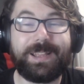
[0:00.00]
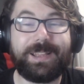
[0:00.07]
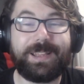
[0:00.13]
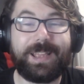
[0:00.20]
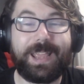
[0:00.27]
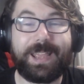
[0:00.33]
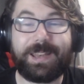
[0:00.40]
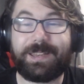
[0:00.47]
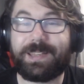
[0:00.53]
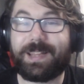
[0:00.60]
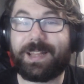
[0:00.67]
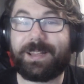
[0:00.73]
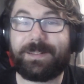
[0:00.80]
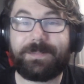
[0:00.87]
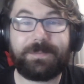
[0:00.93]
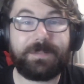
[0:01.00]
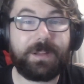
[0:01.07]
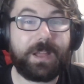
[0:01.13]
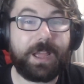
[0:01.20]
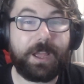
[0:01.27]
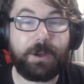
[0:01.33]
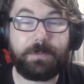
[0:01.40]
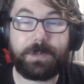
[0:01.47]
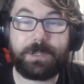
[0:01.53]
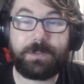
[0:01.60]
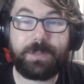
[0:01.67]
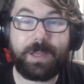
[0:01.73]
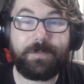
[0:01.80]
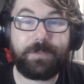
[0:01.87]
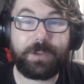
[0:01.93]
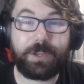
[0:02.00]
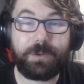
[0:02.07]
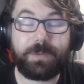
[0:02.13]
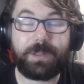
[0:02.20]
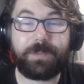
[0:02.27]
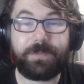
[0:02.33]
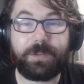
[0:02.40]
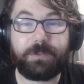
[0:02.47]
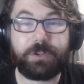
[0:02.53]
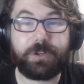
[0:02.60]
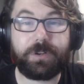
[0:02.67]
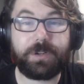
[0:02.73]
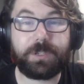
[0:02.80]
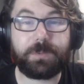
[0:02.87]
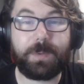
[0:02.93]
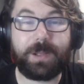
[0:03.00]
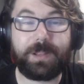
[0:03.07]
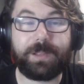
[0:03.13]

And I hope to do that for you in the future as well,